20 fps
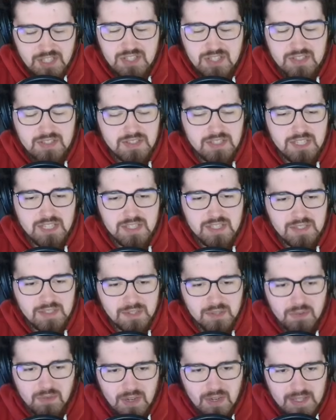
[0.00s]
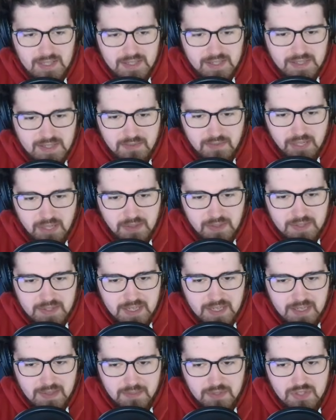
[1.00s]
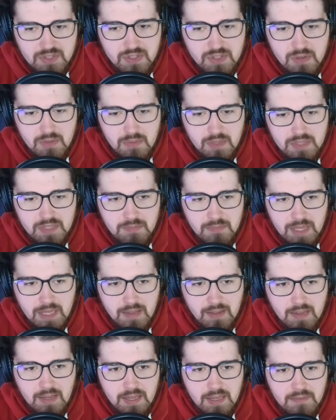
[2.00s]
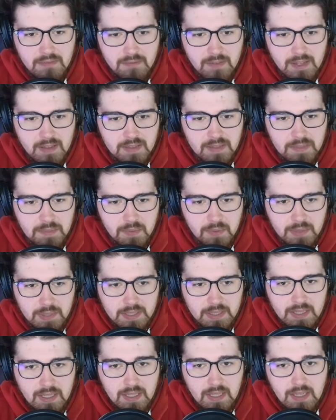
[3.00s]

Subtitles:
Jesus Christ, this video has taken up so much of my life at this point.